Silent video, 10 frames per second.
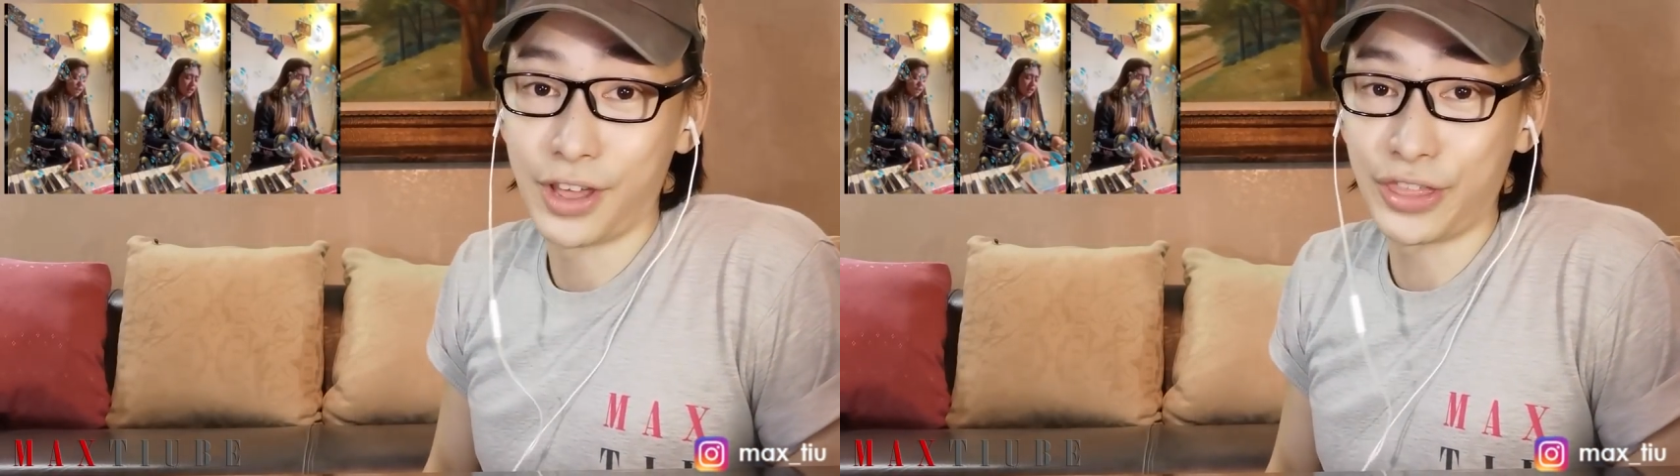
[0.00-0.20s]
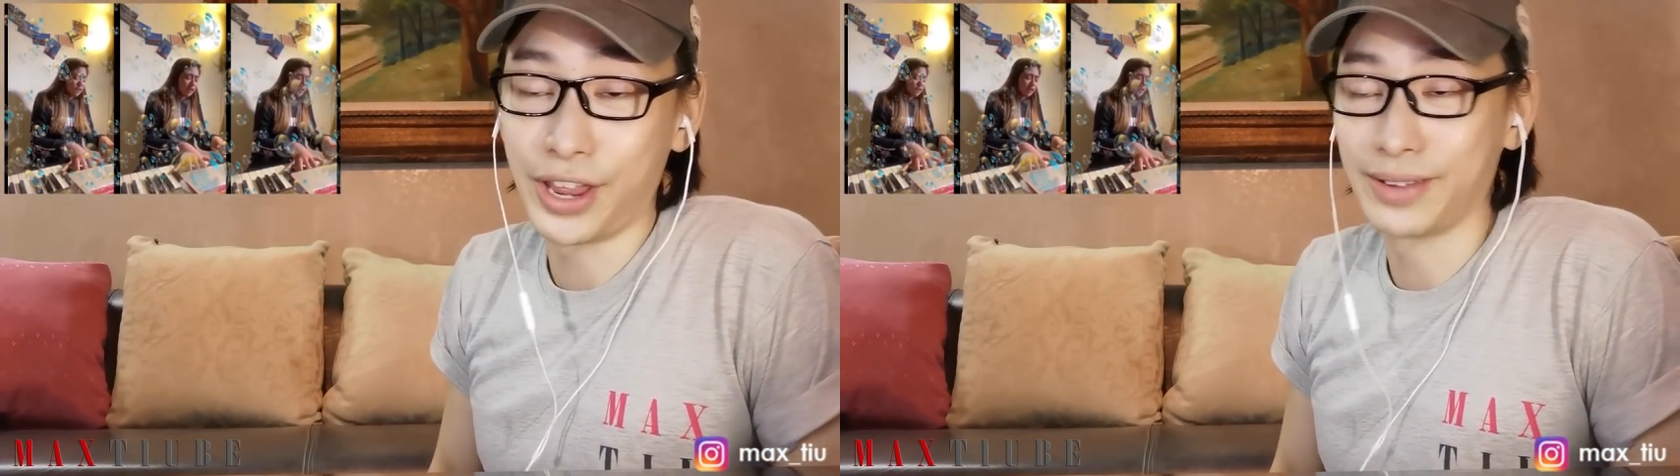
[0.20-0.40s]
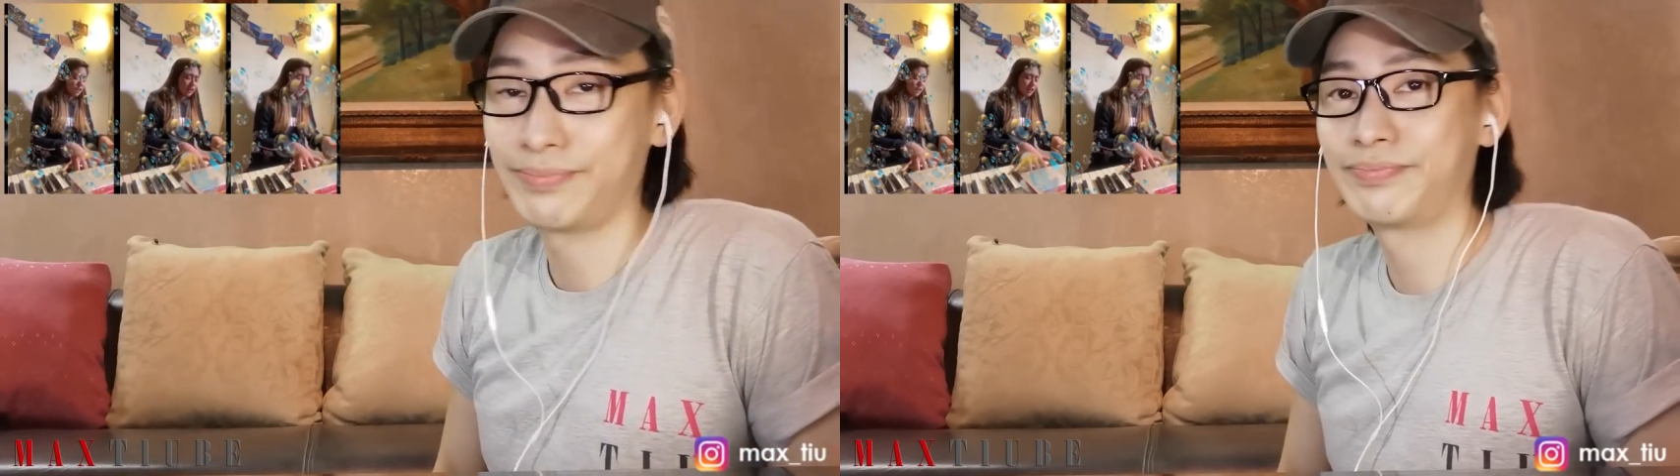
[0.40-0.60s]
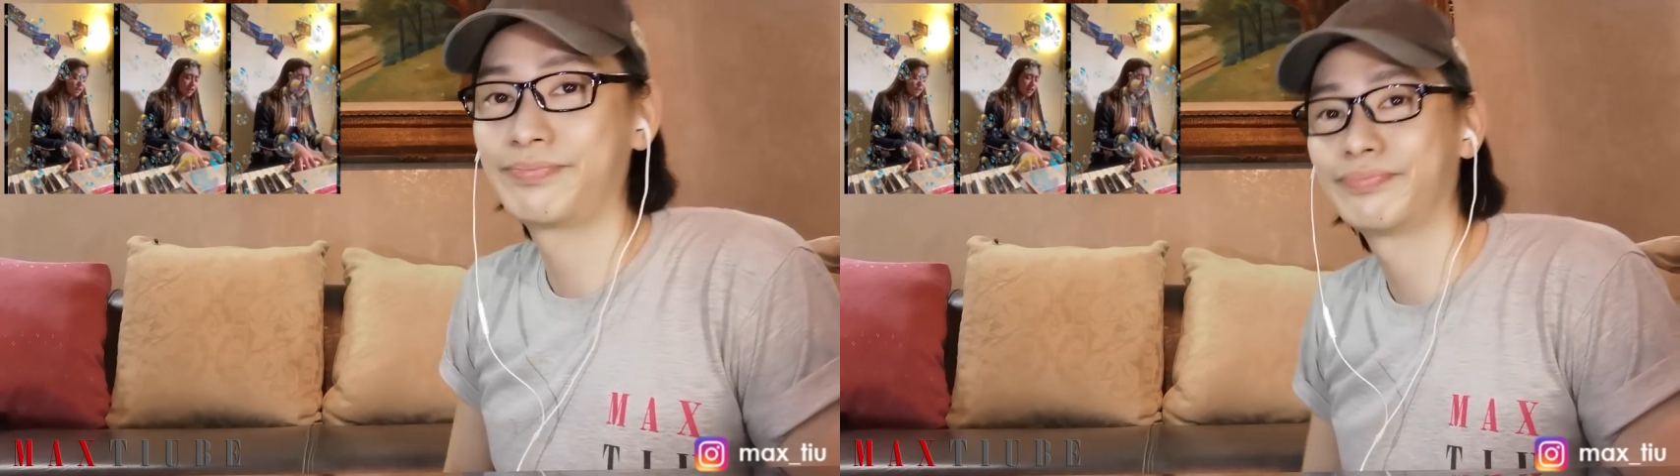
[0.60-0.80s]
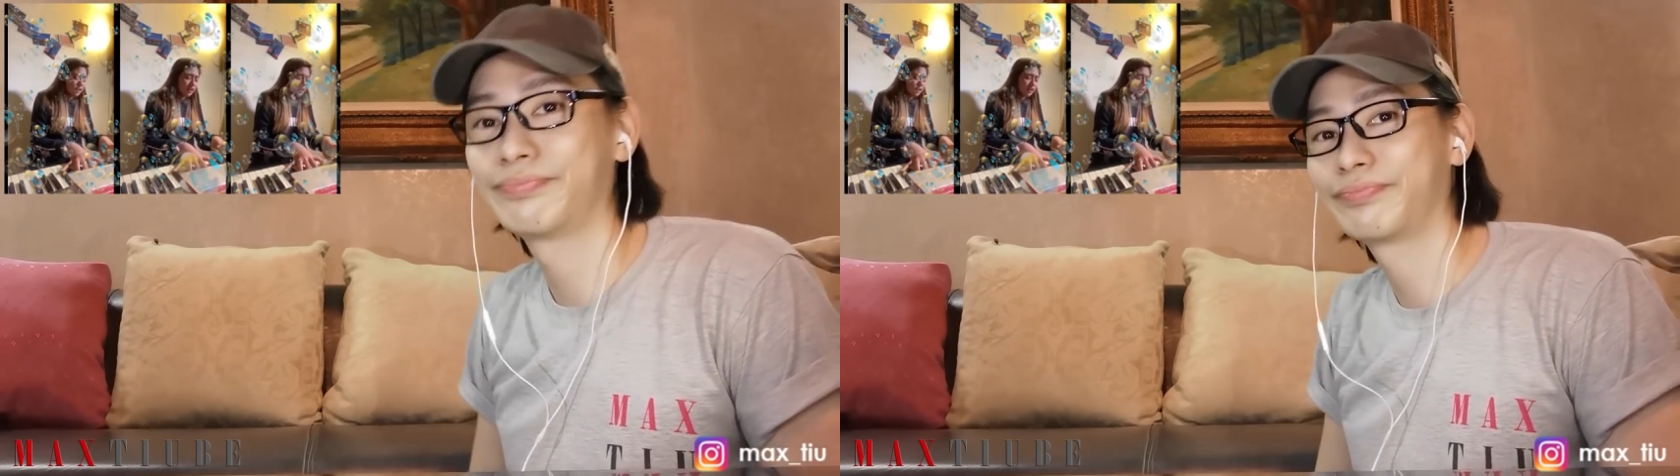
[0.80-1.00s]

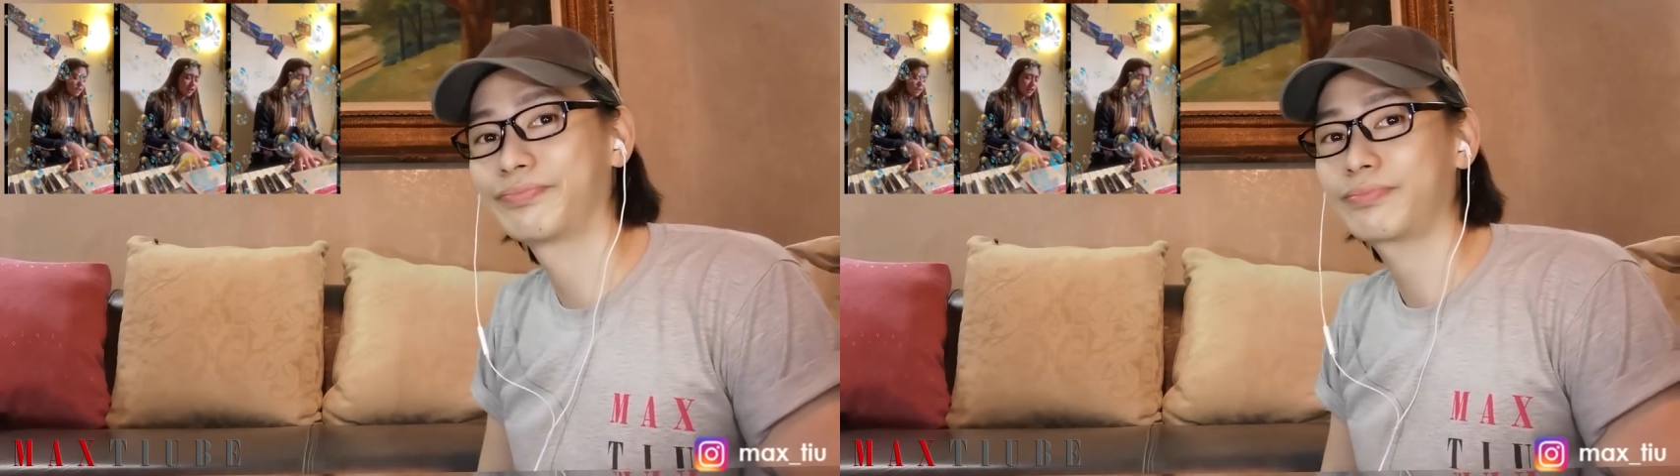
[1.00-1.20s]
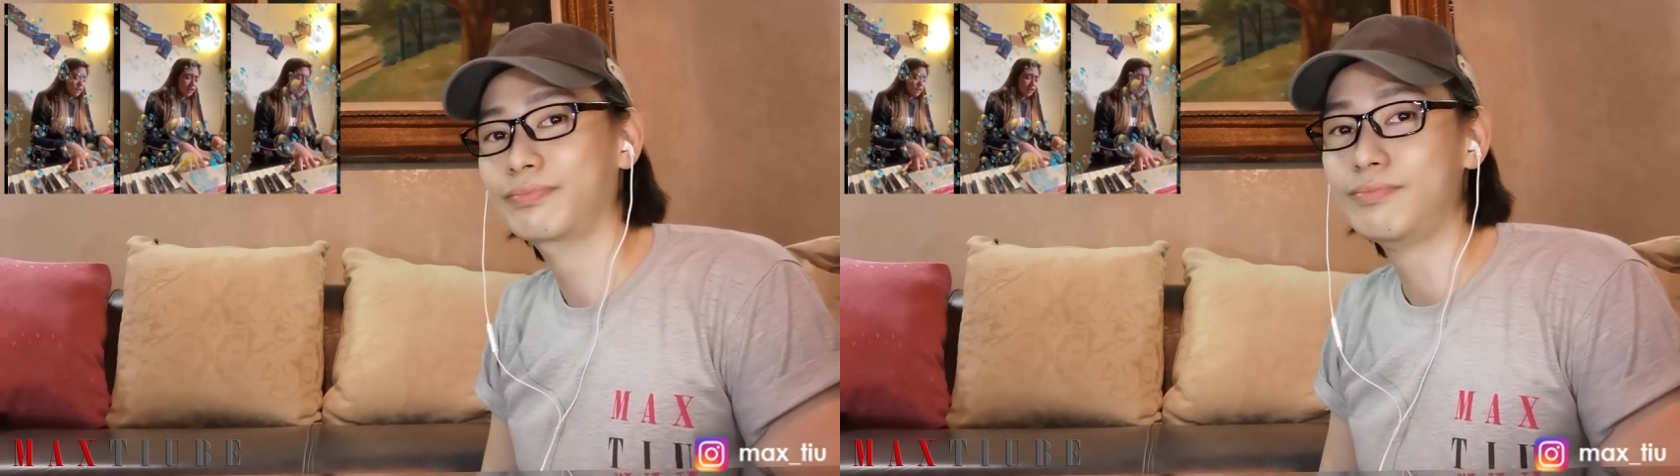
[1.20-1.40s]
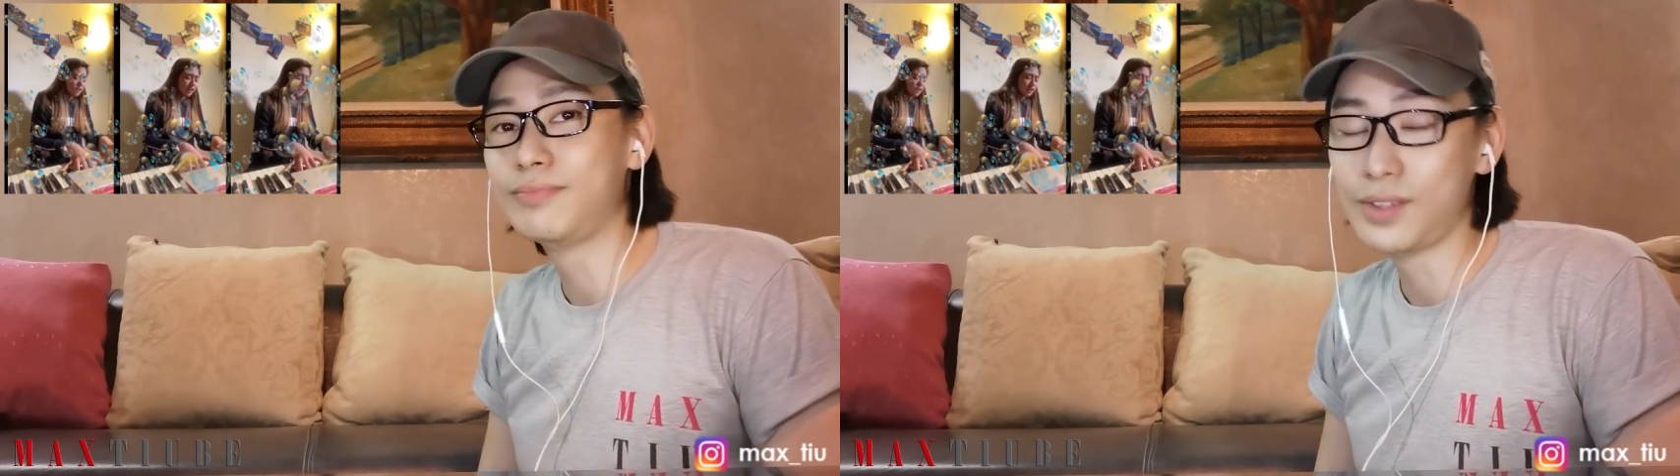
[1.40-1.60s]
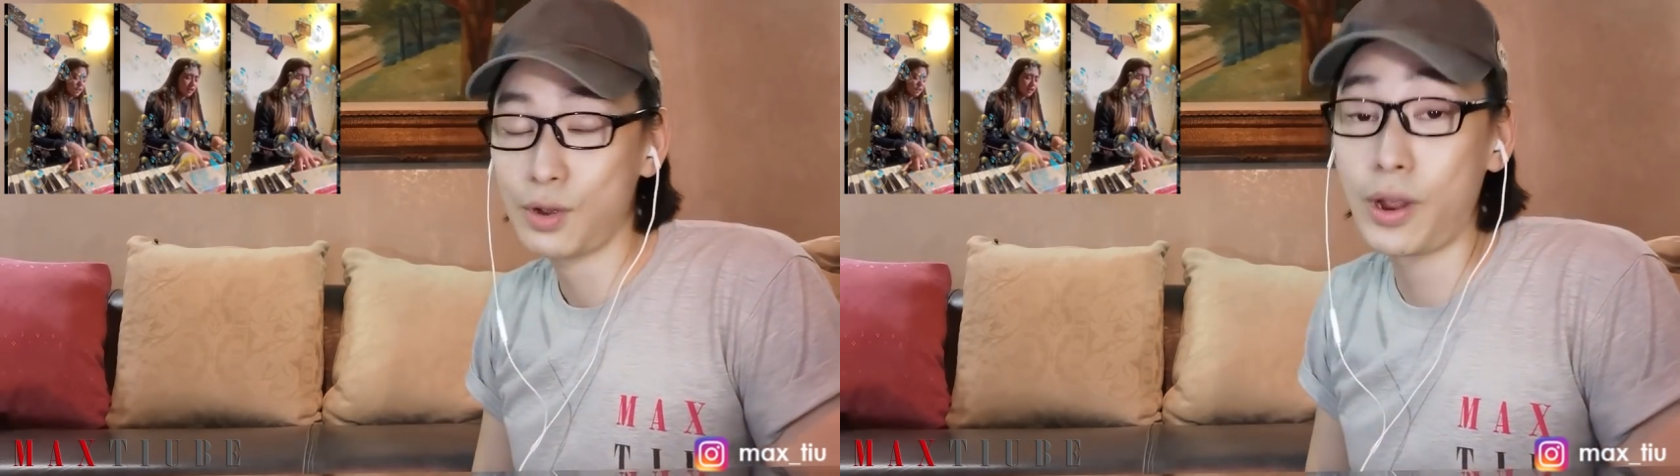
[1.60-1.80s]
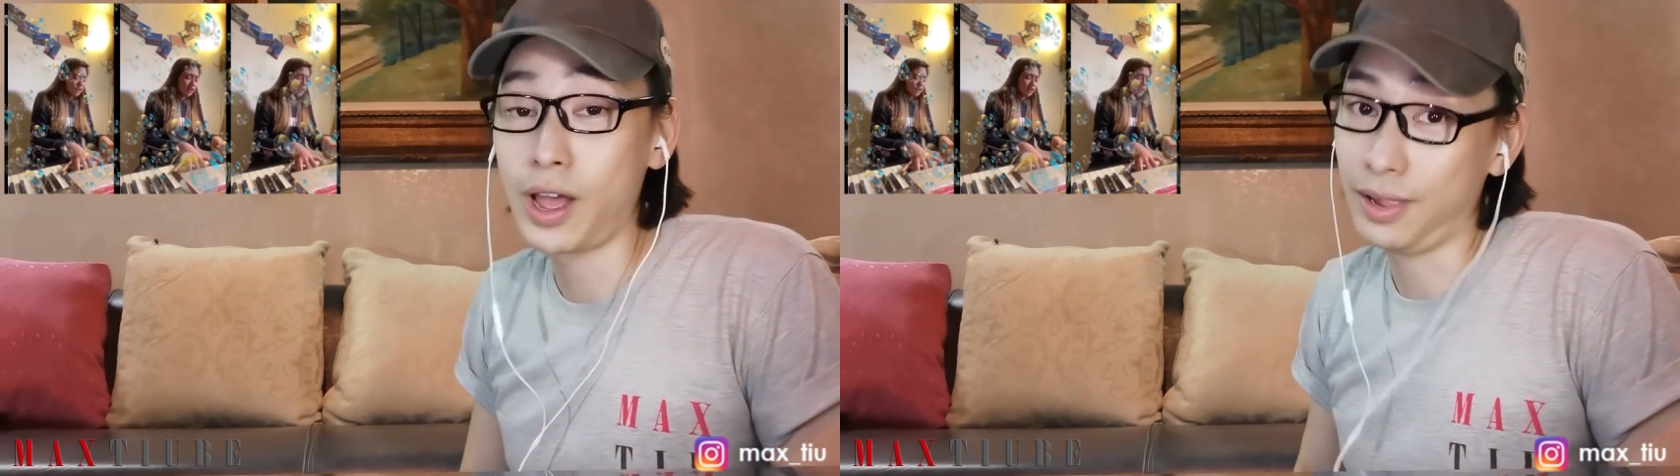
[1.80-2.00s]
Nothing.
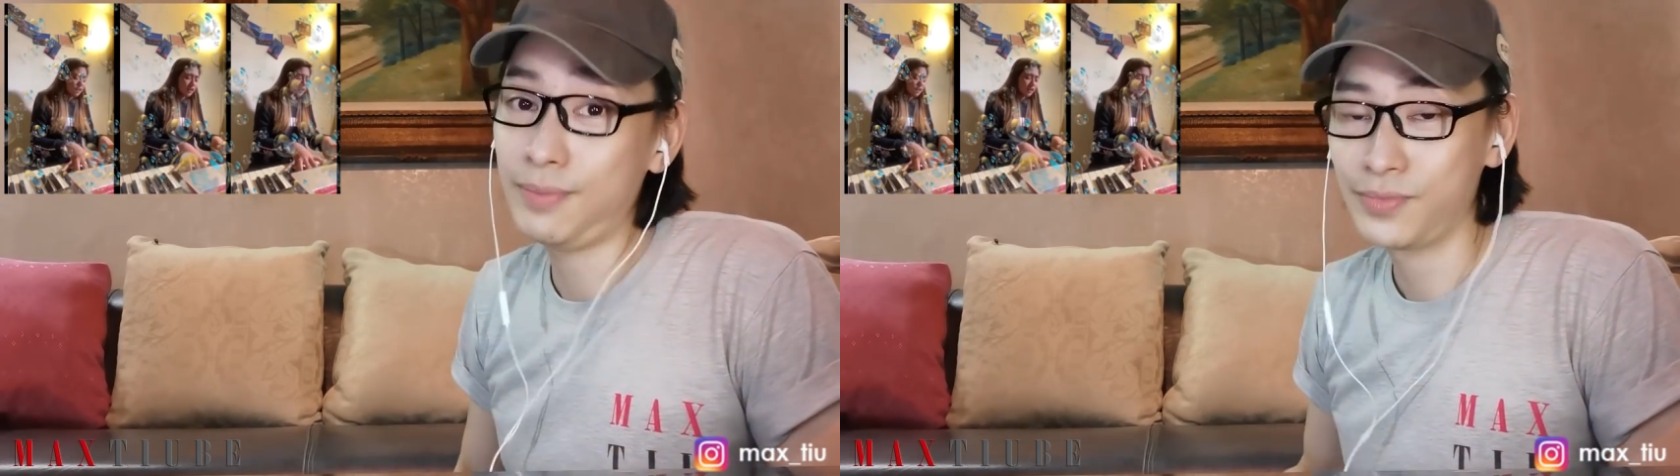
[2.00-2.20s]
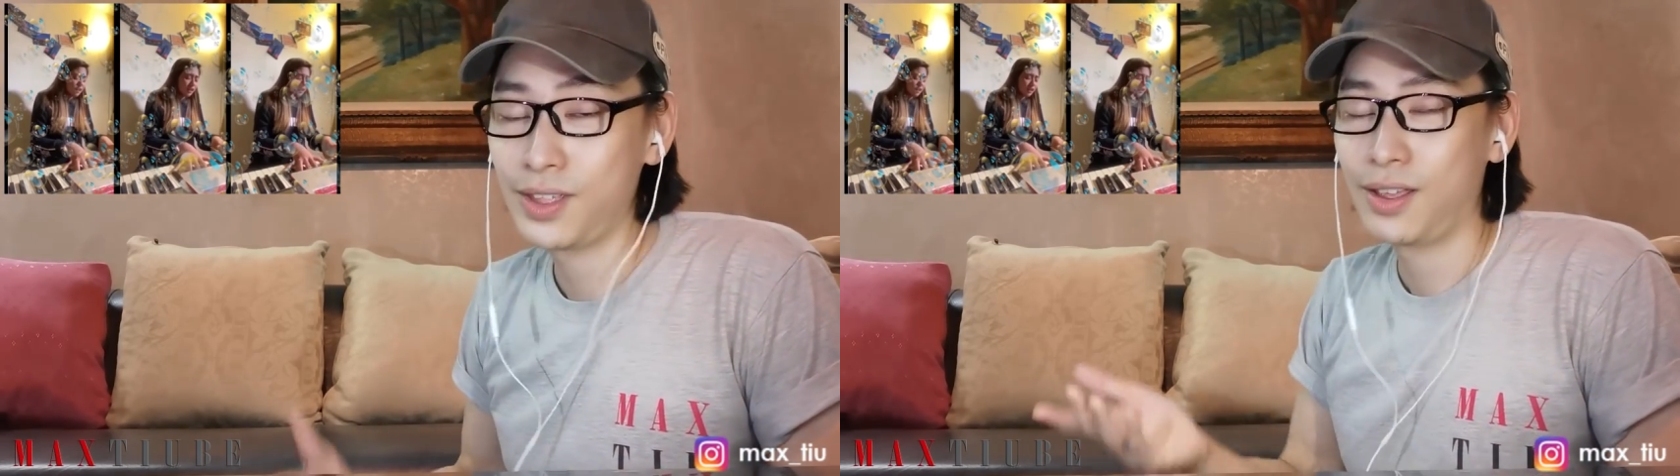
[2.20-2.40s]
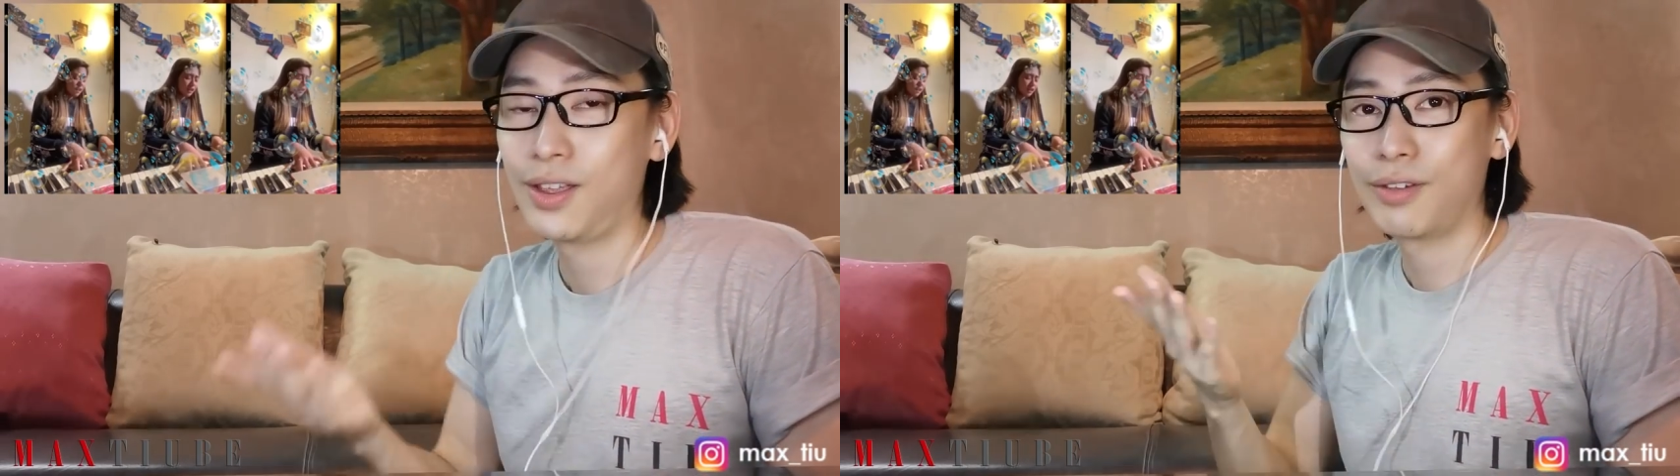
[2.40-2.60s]
Well,